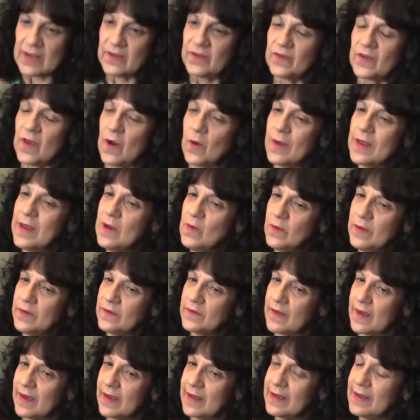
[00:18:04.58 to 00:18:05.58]
So he
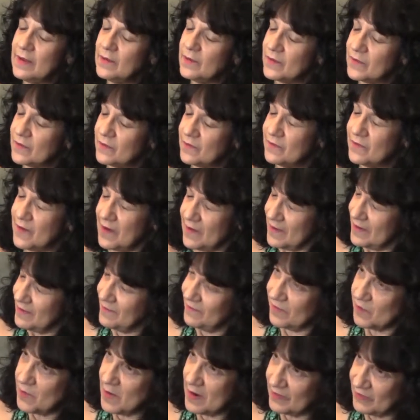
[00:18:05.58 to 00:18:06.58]
was very
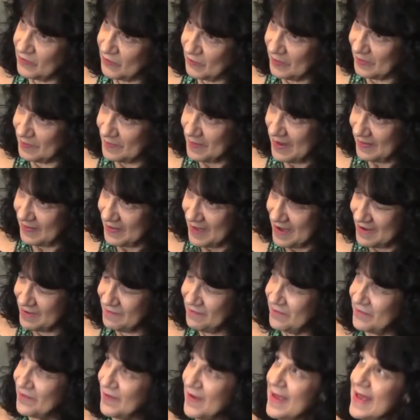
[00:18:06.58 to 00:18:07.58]
influential in my
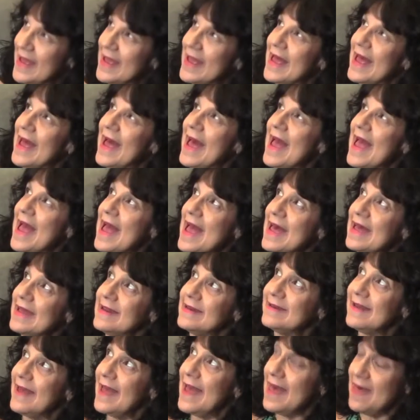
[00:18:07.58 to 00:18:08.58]
life.
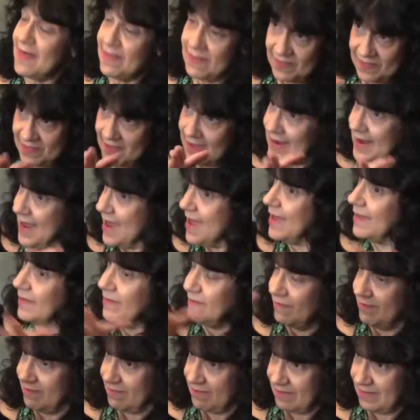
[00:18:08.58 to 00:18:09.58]
And
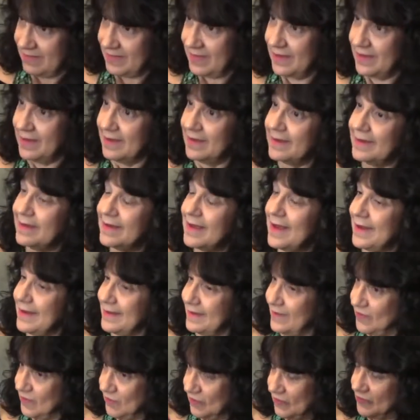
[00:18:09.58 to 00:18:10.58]
again,
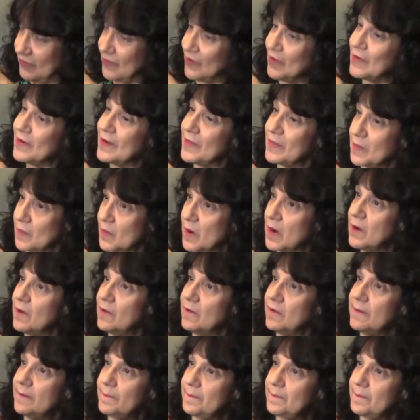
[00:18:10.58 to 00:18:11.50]
I took a turn in the road.